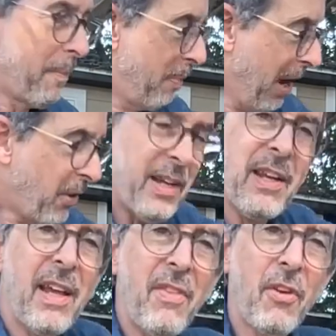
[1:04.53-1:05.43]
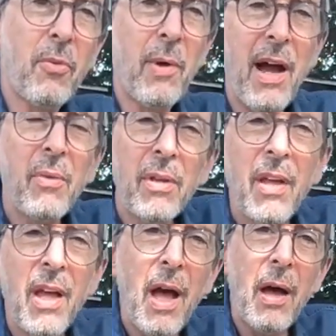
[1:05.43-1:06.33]
buried in the ground.
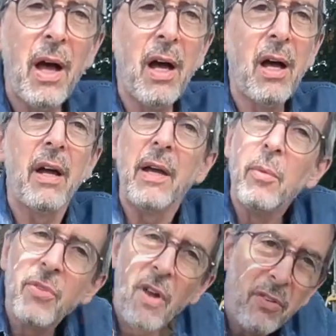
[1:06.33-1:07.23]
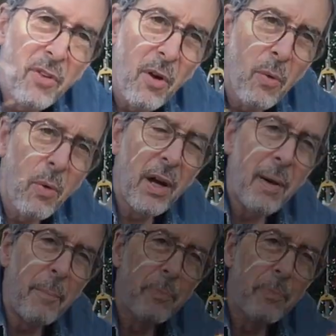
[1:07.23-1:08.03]
It was also